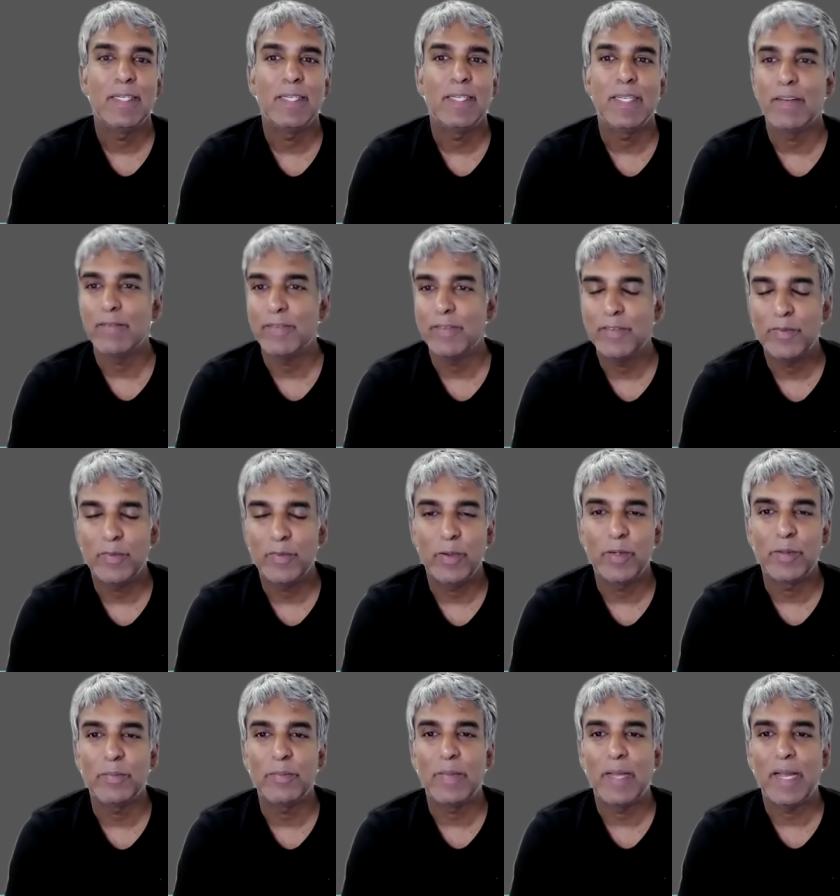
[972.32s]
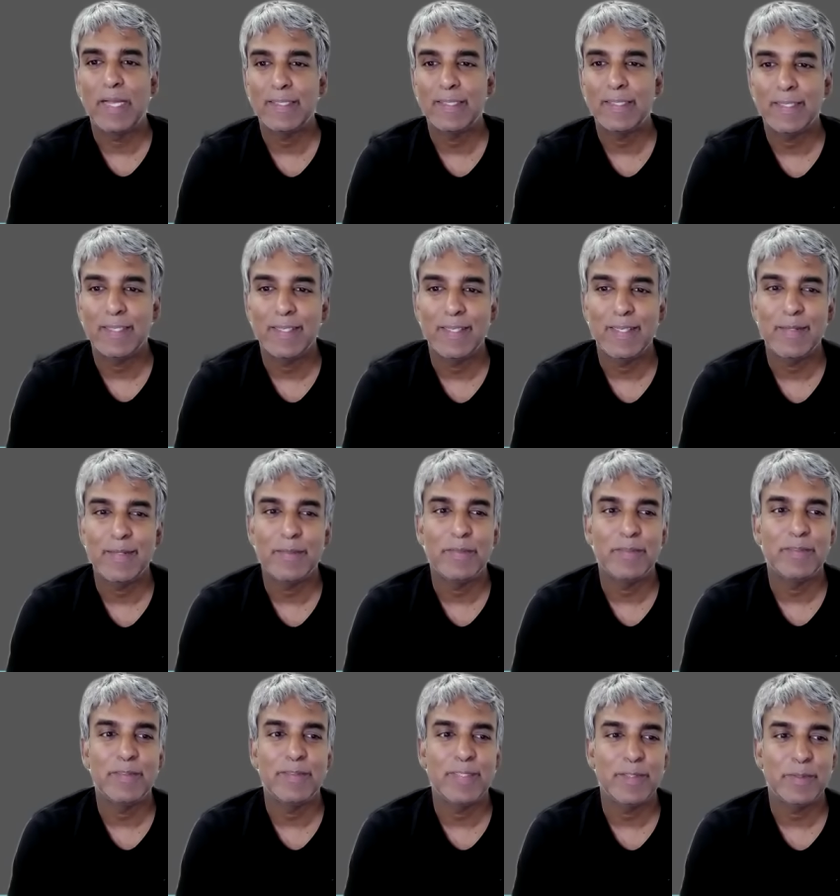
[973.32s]
in every forum asking him
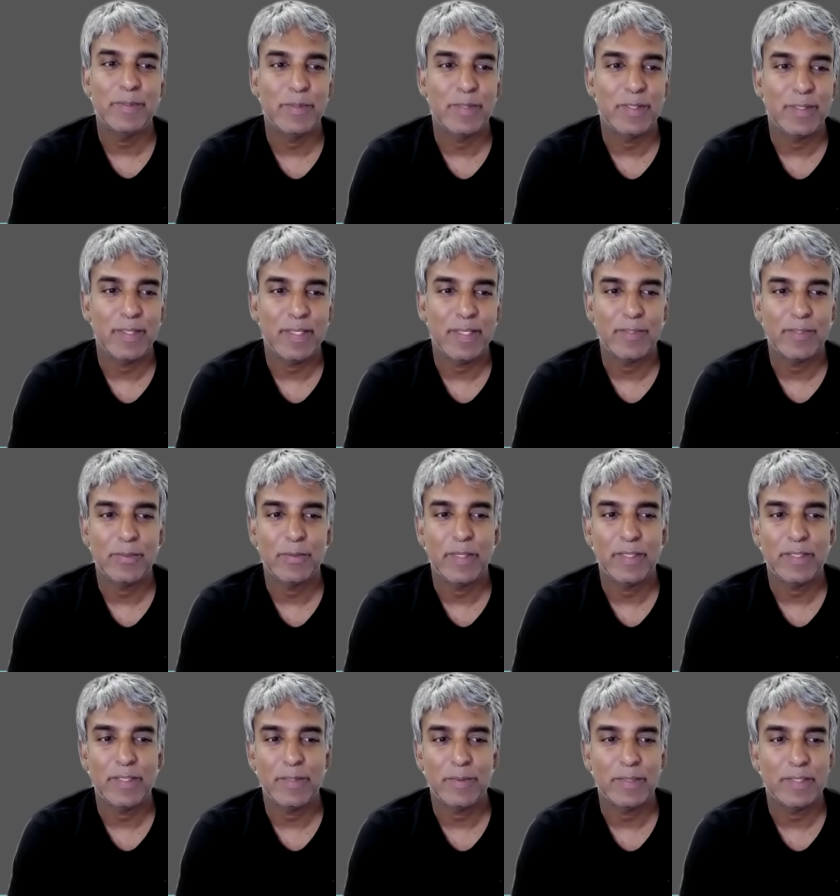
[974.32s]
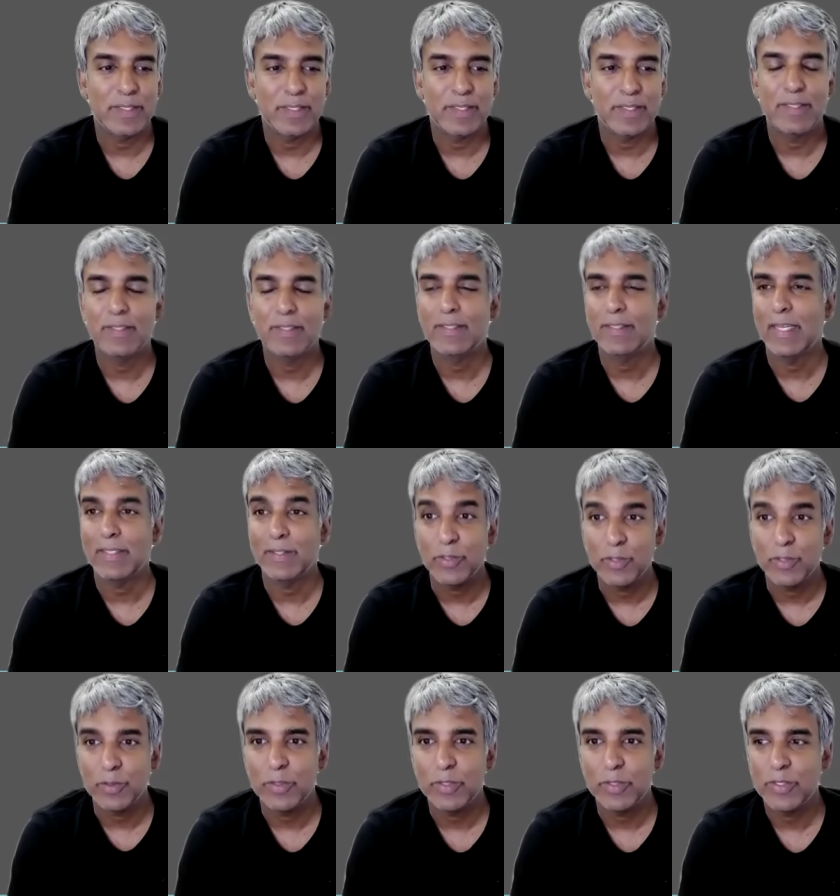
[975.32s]
if Israel has the right to exist as
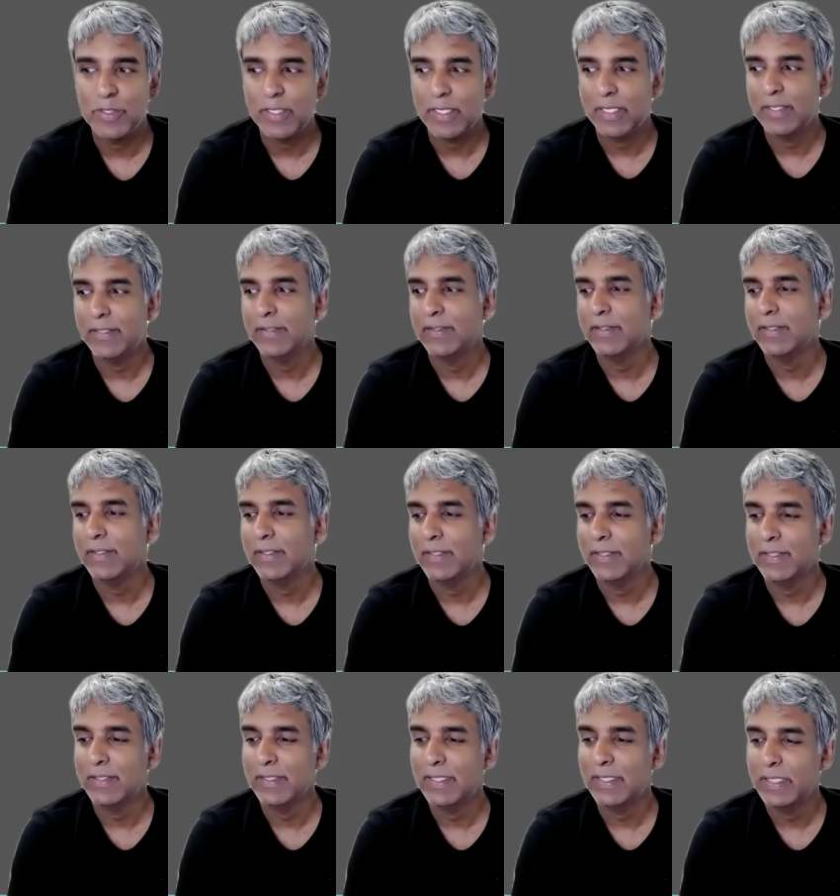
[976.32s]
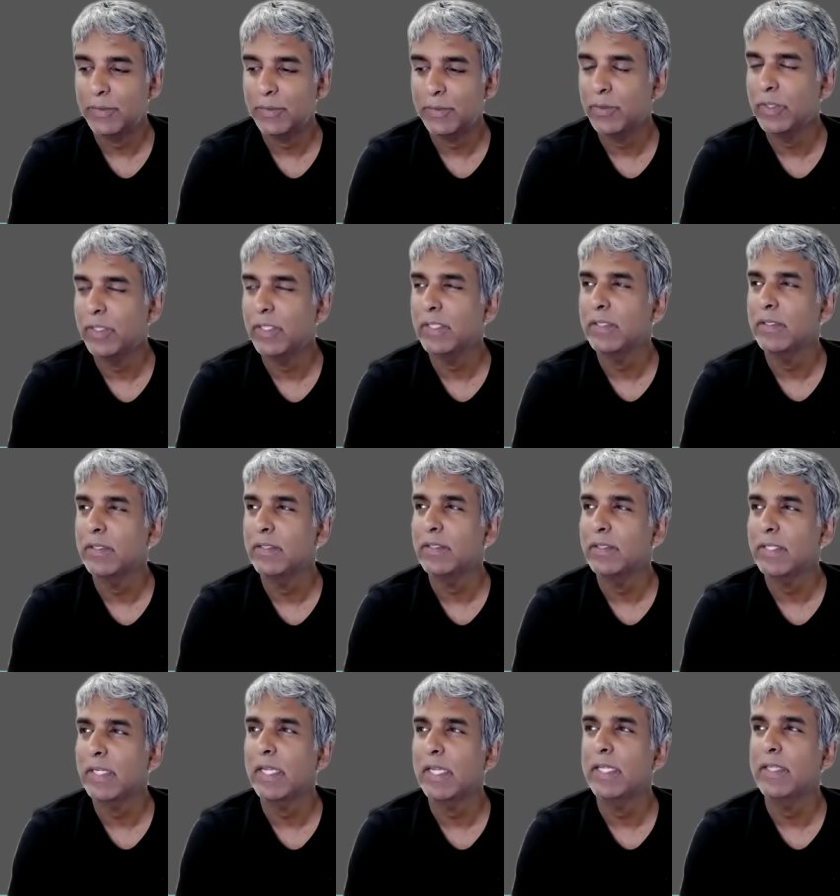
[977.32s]
a Jewish state. And he wouldn't
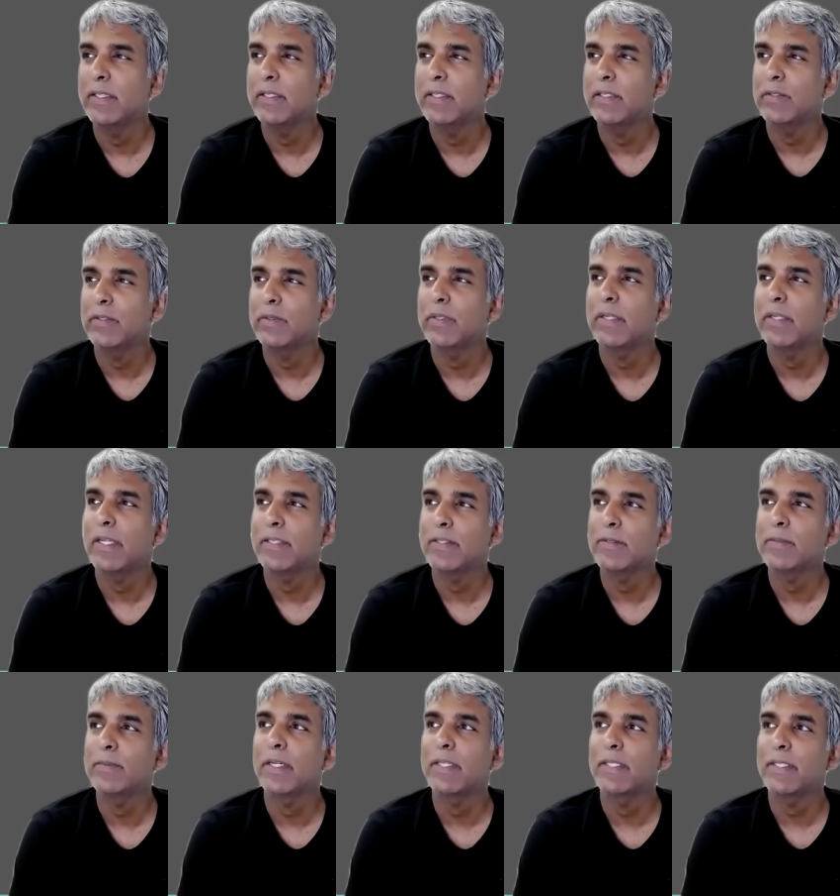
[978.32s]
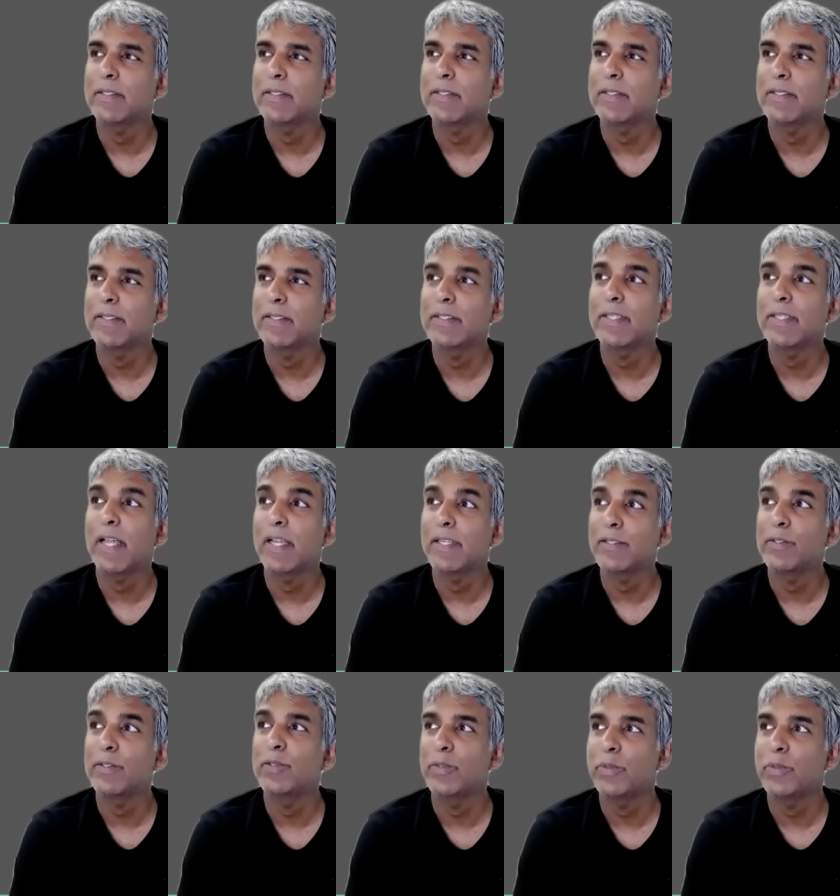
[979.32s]
say that Israel has the right to exist
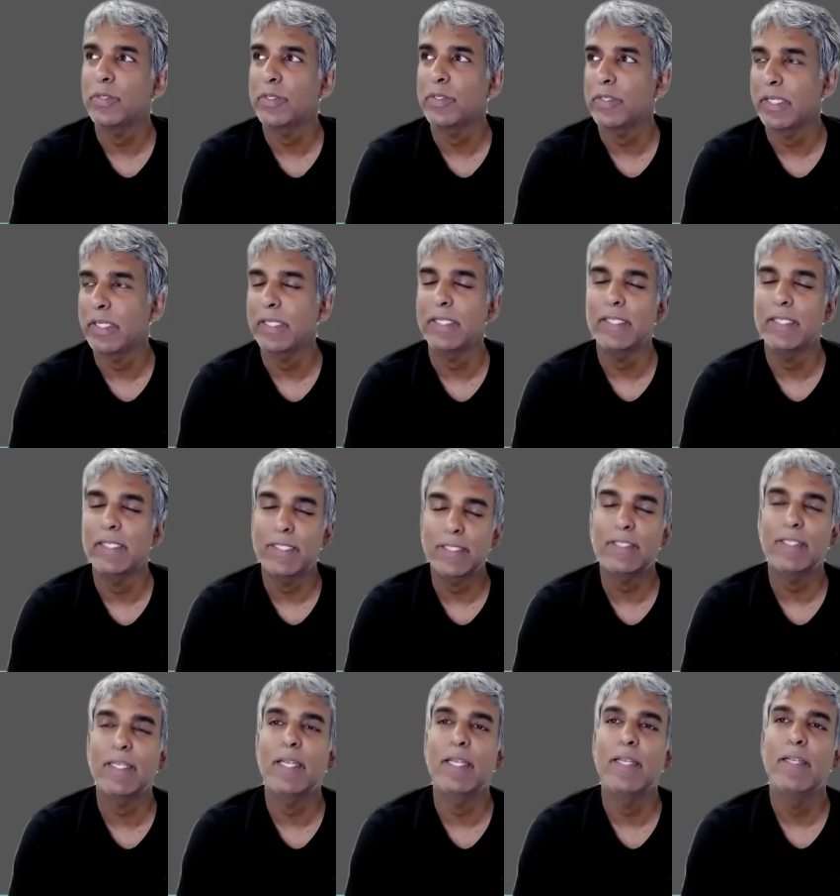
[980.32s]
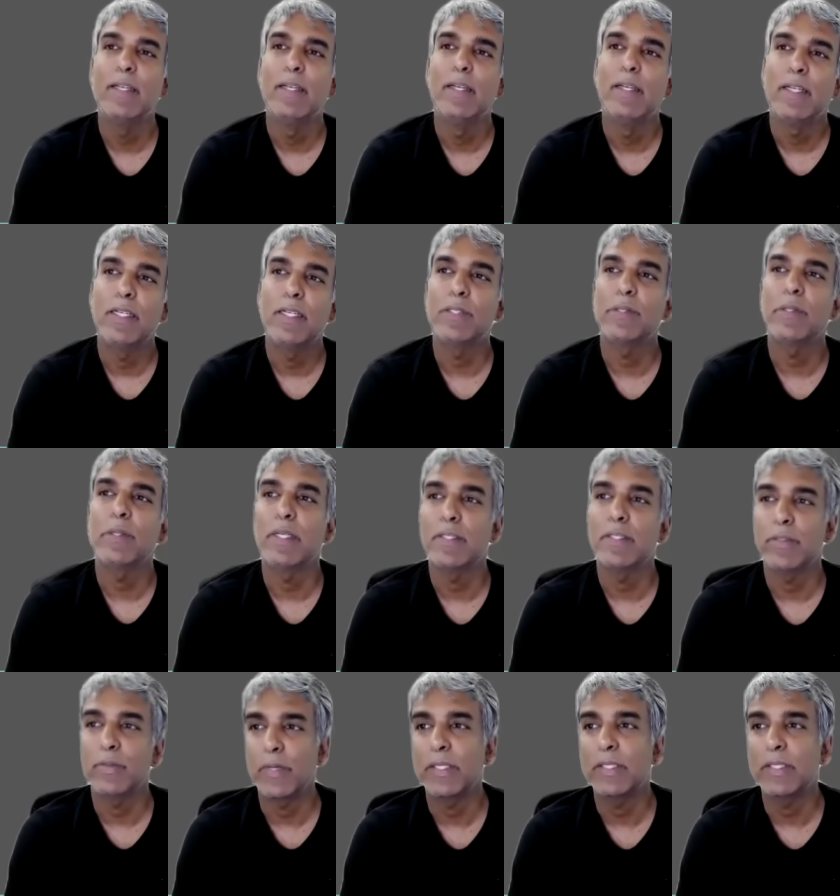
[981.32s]
as a Jewish state. He did say Israel
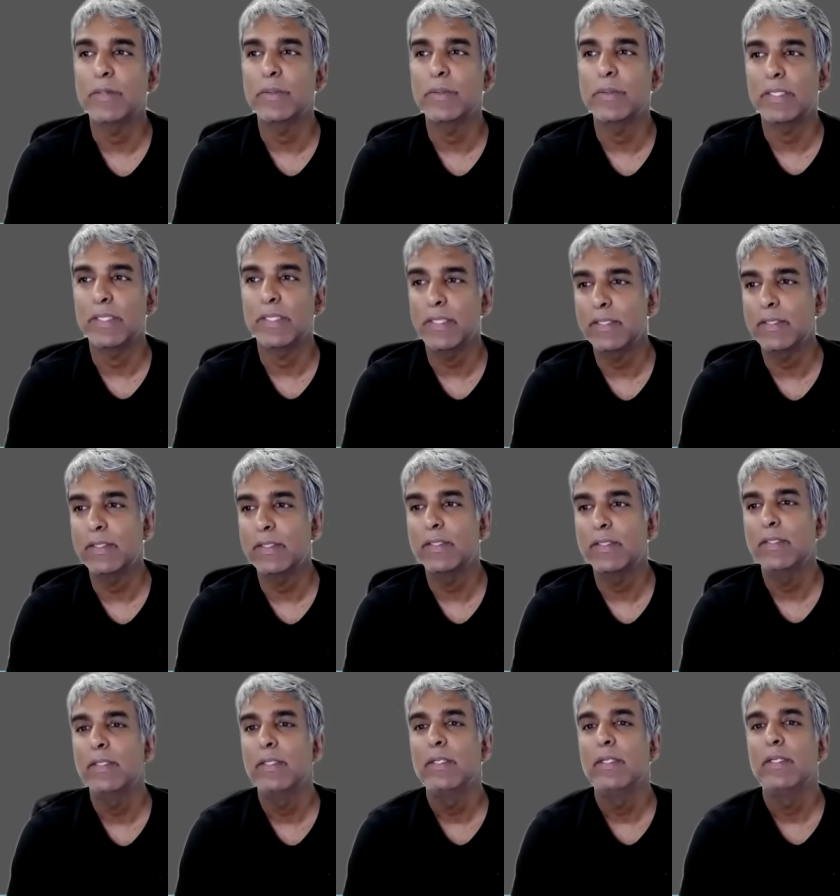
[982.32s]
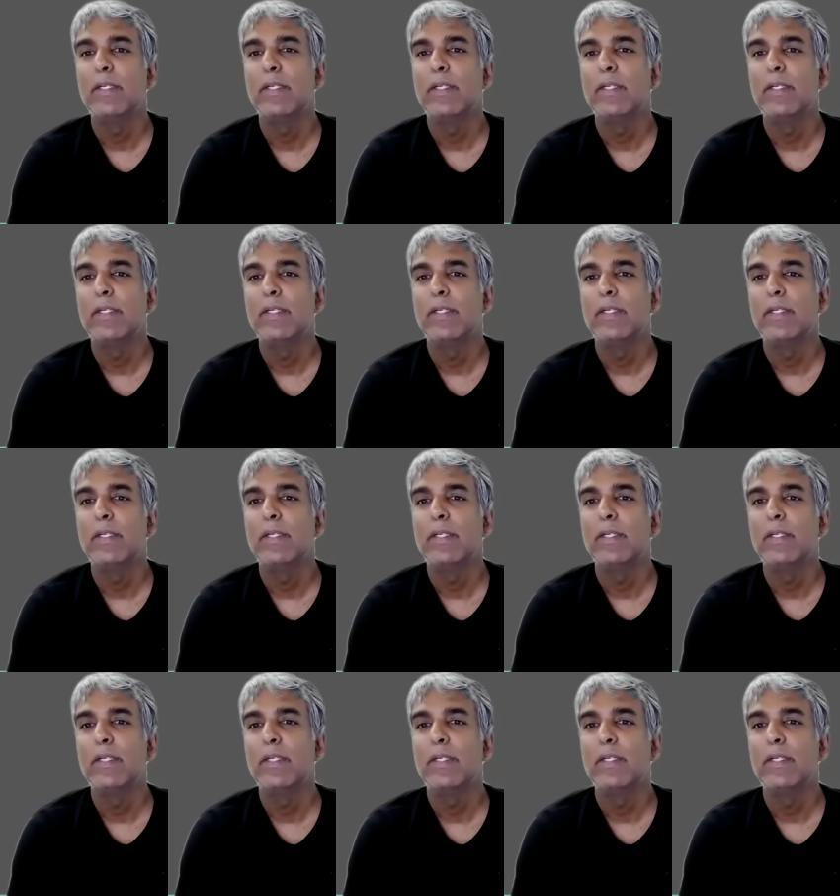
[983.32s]
has the right to exist